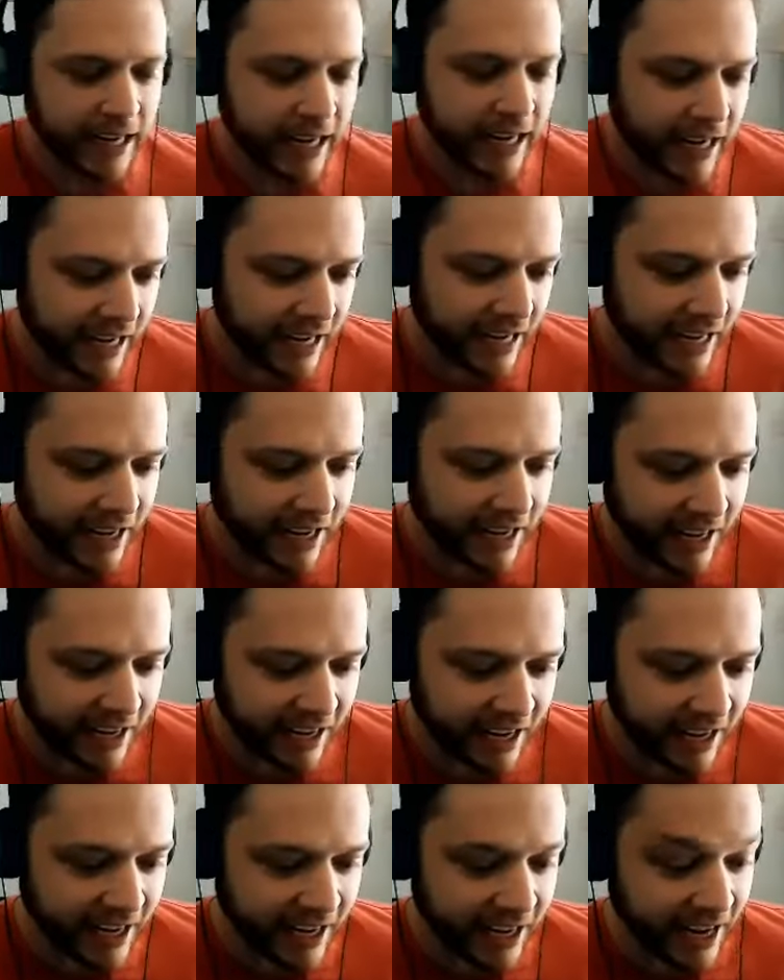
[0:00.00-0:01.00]
Uh,
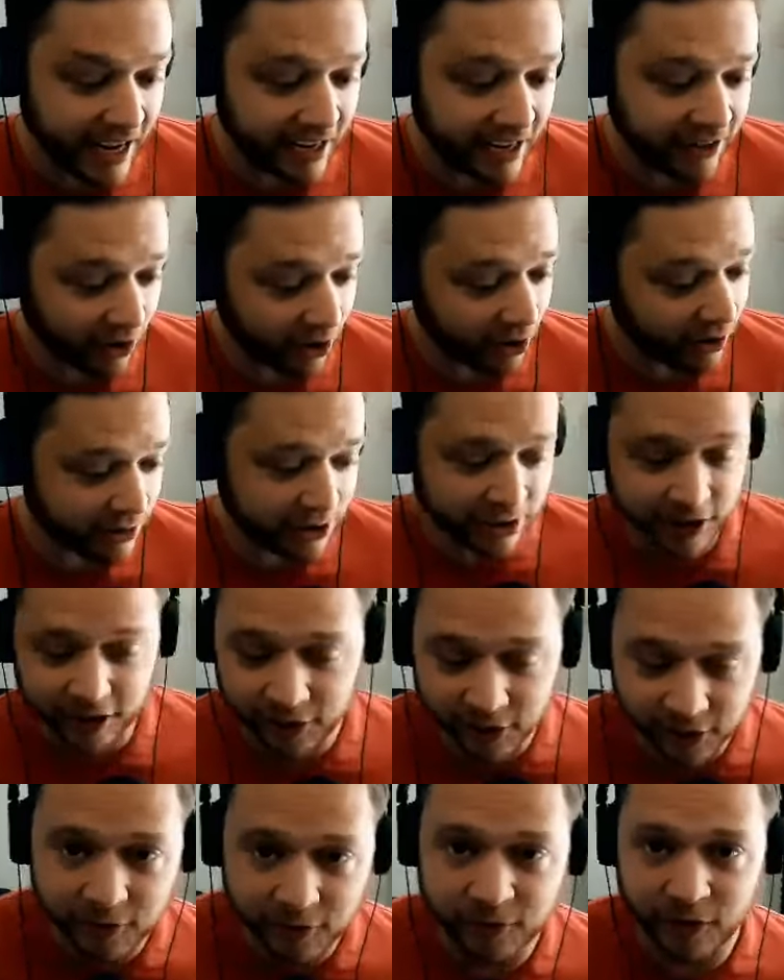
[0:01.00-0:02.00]
and all of a sudden,
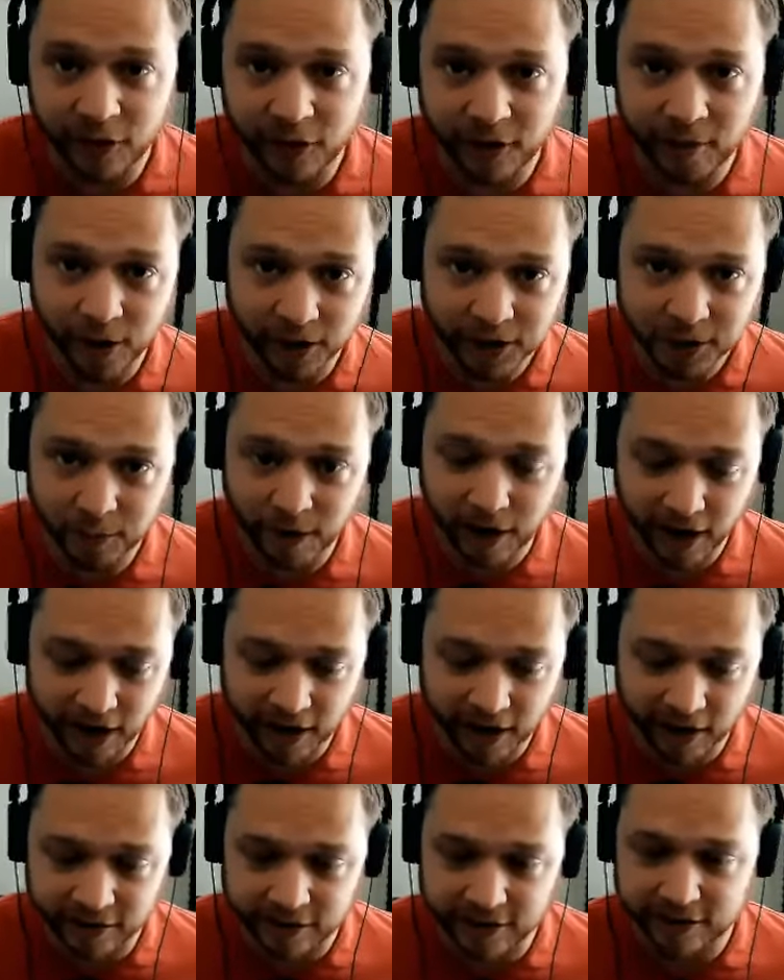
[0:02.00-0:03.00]
they're very much
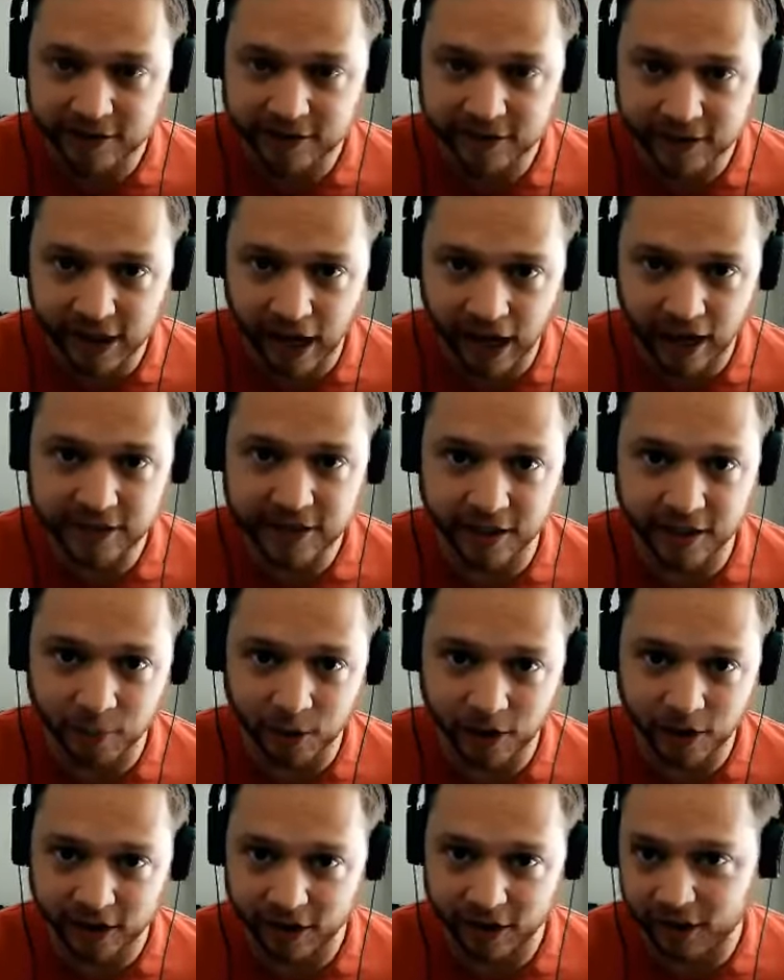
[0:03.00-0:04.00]
behind content
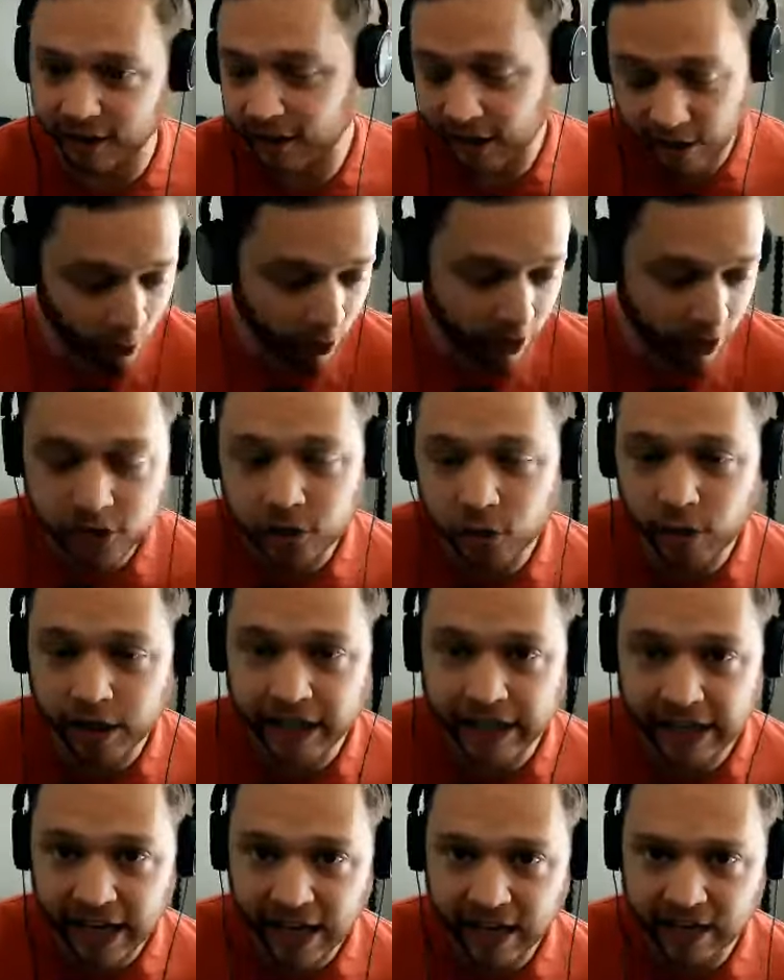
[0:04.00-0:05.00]
marketing and they want to do it
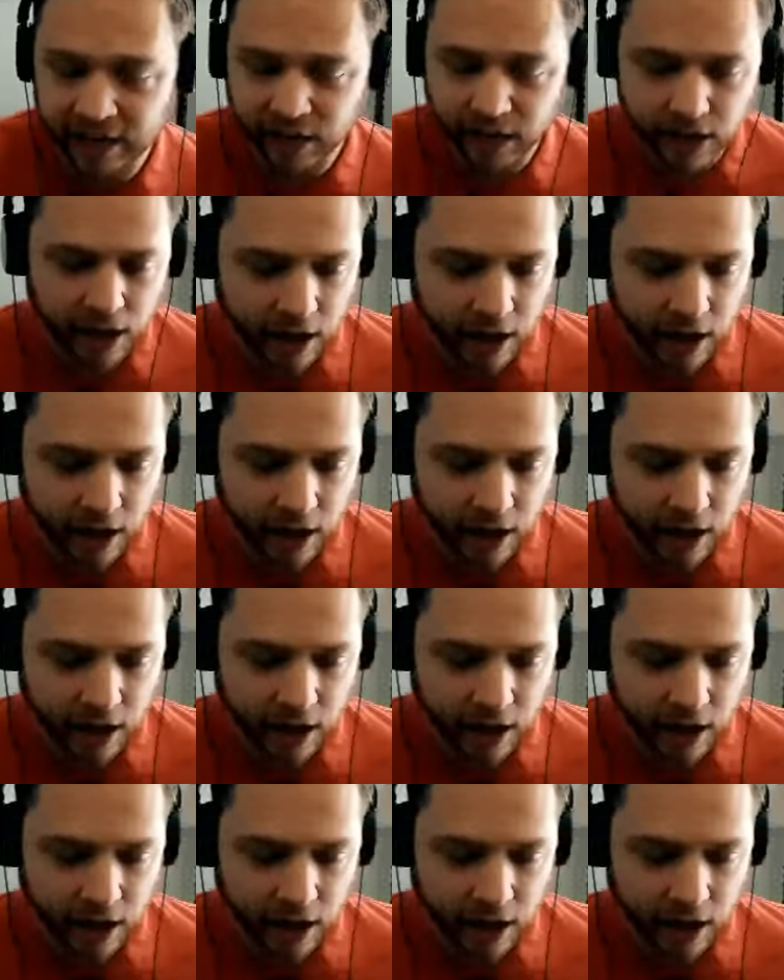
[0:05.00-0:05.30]
again.